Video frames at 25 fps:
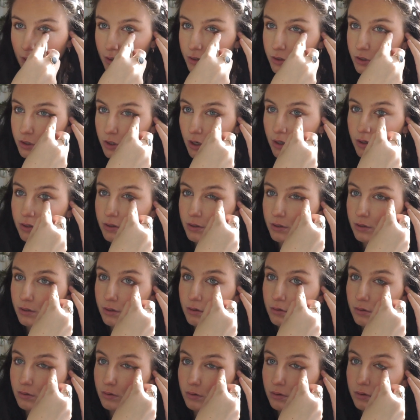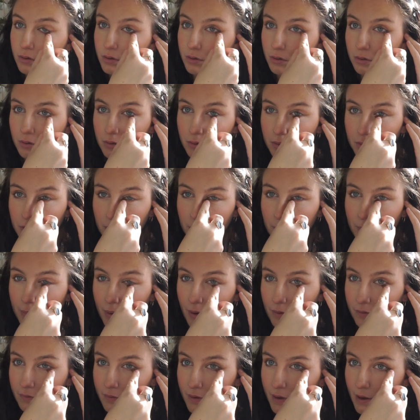just to
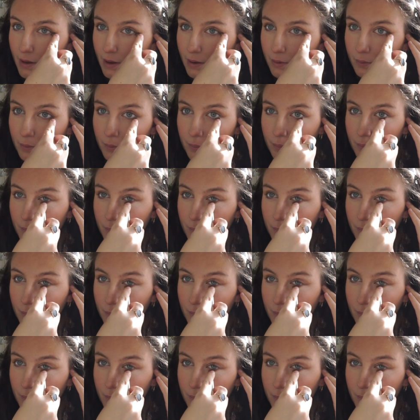buff it out.